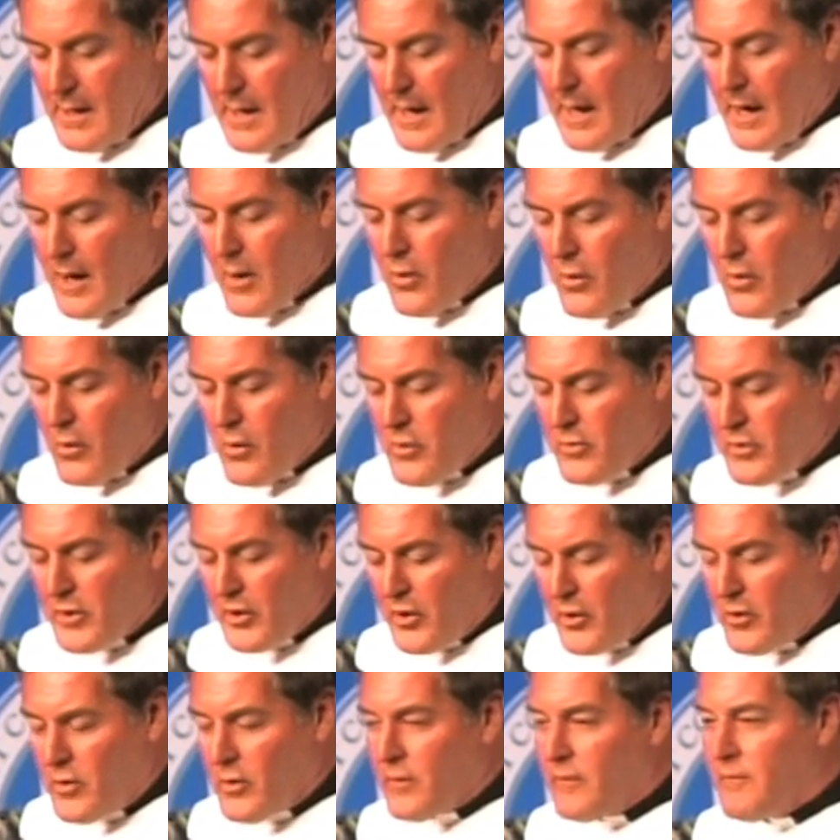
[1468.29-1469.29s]
our own
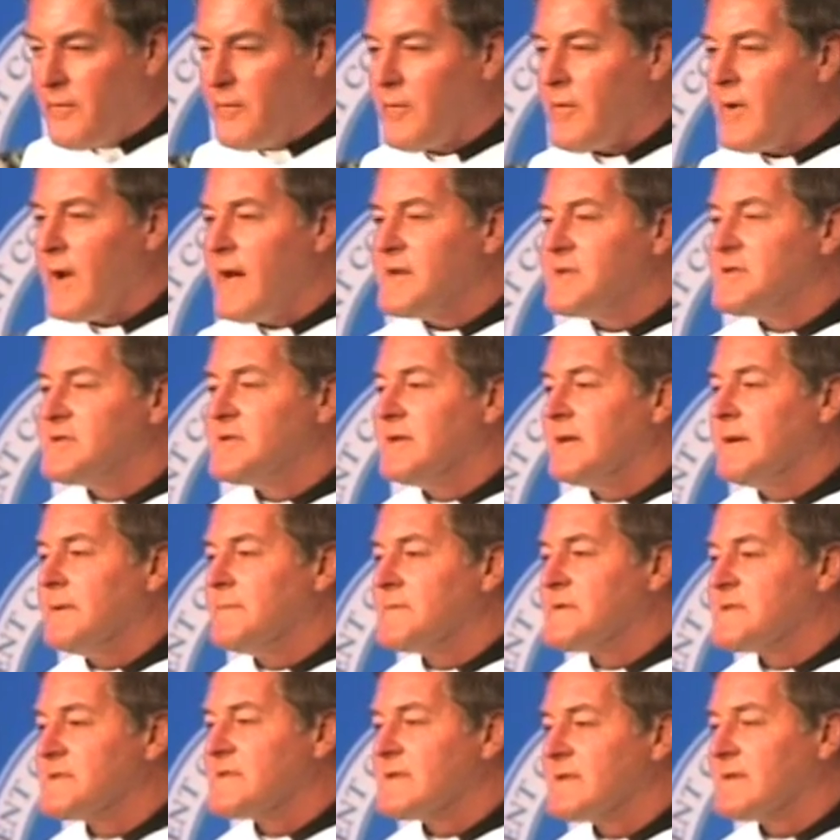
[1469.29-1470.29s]
good
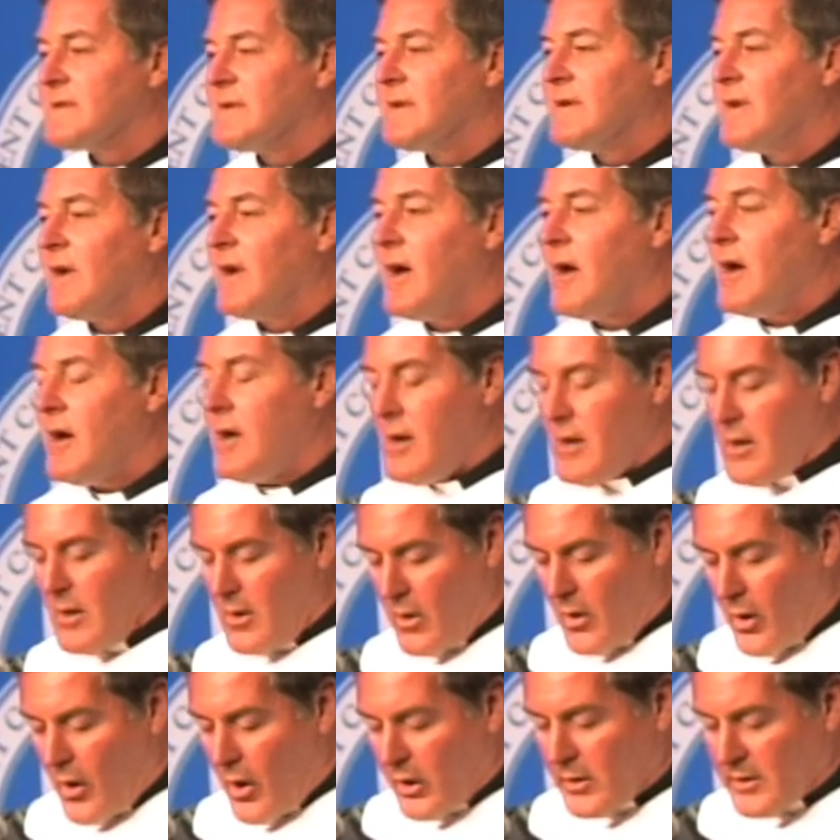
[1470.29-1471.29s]
friendships,
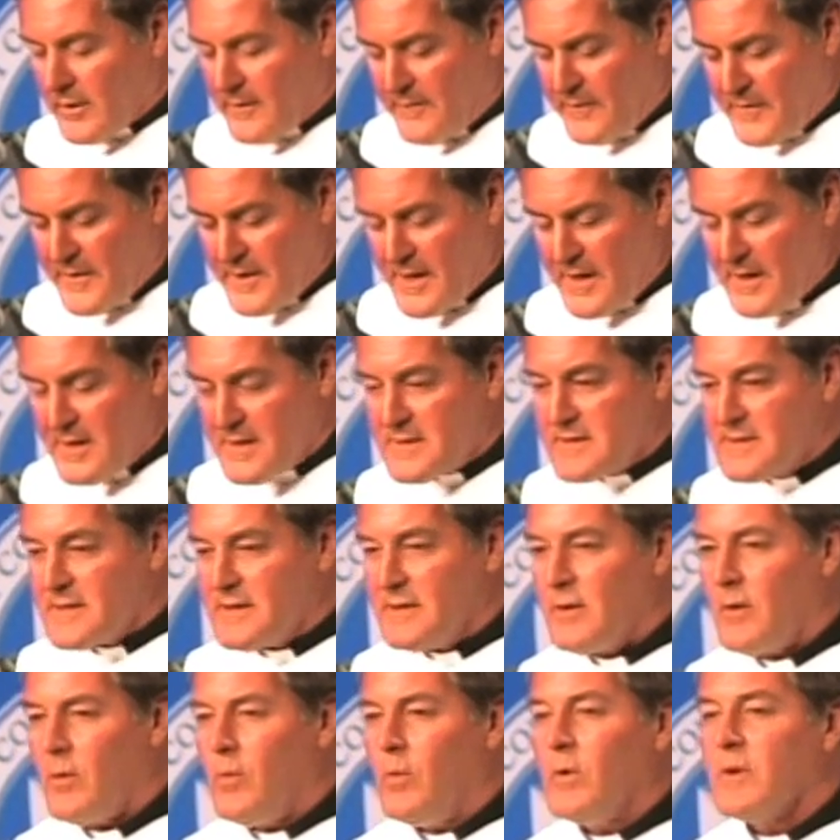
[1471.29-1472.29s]
all of these
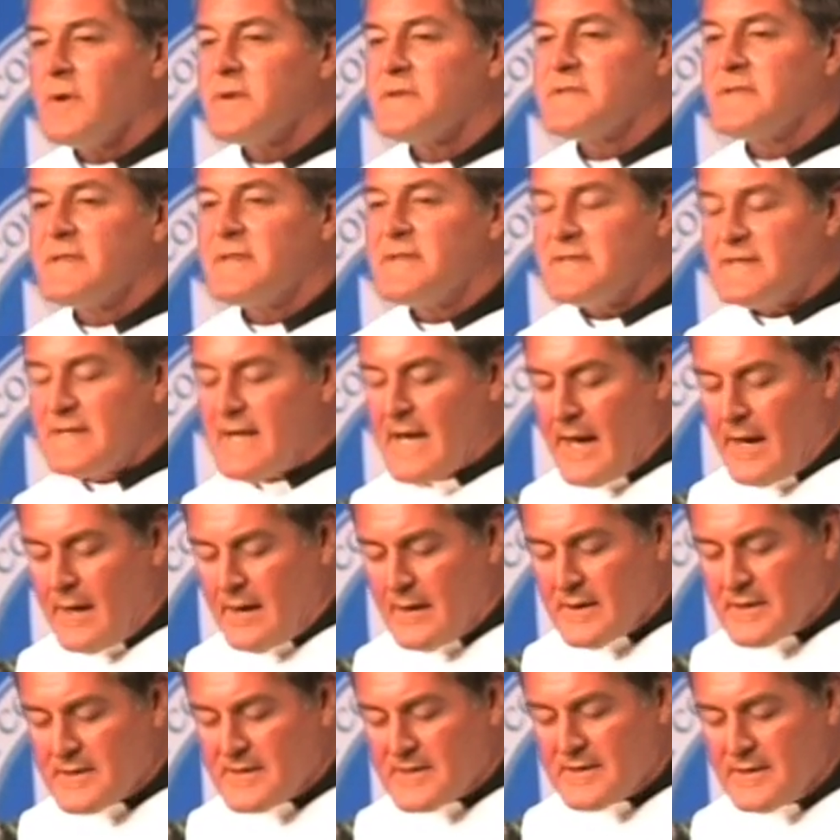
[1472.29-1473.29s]
will sustain
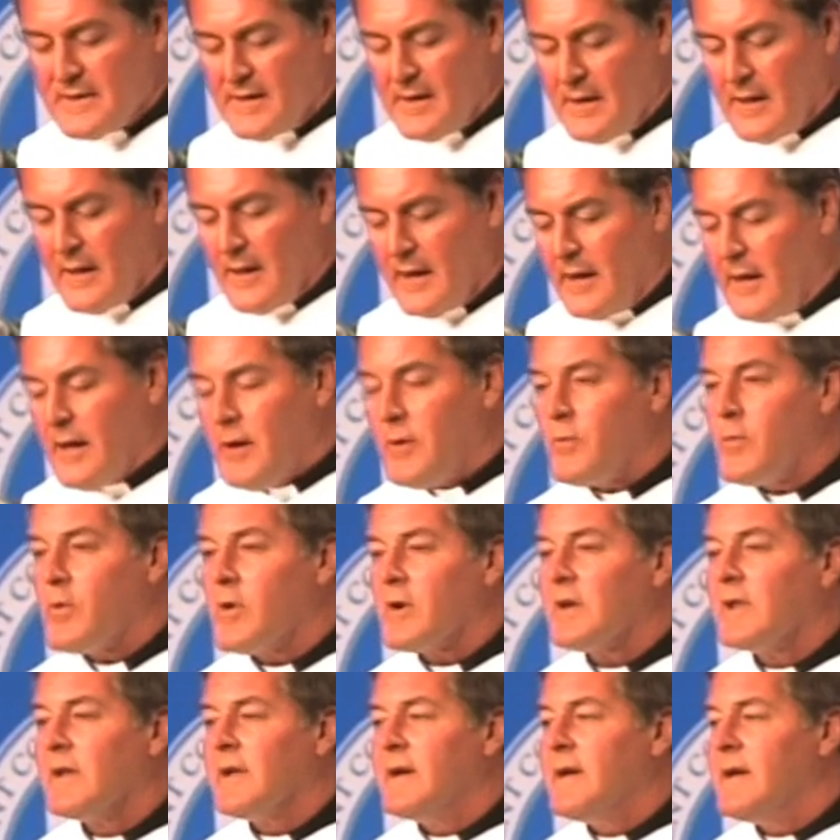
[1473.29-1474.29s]
us
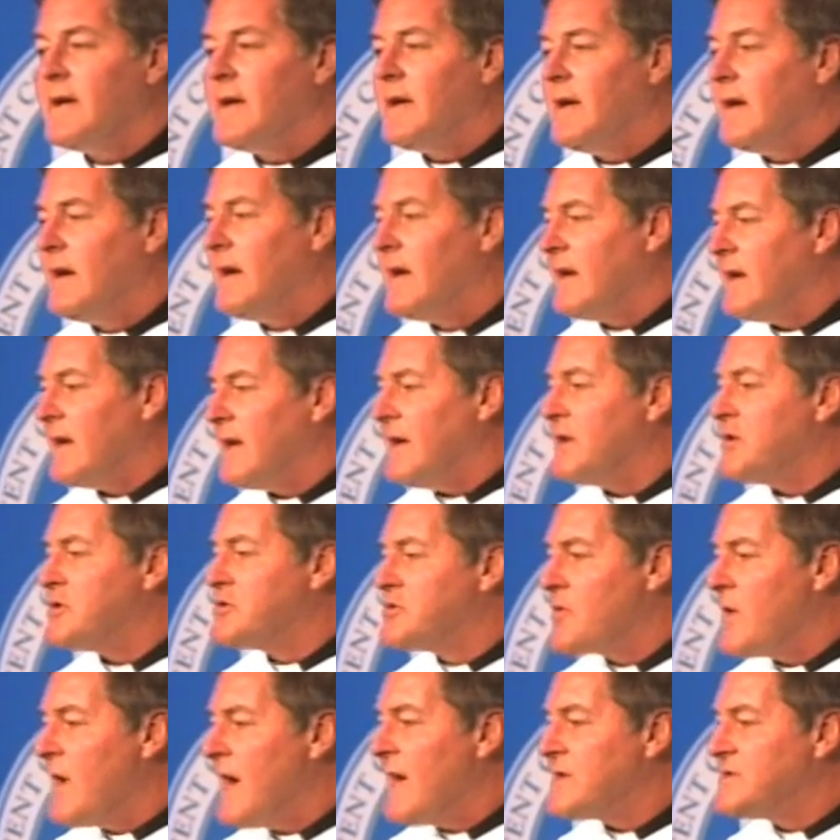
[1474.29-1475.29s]
inwardly in
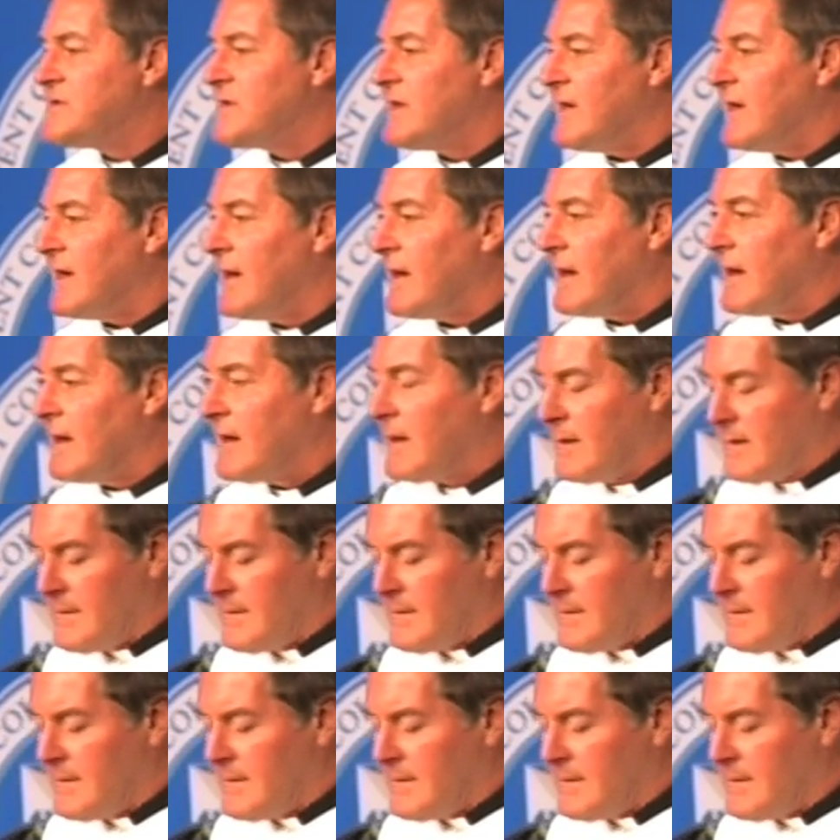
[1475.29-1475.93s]
tragedy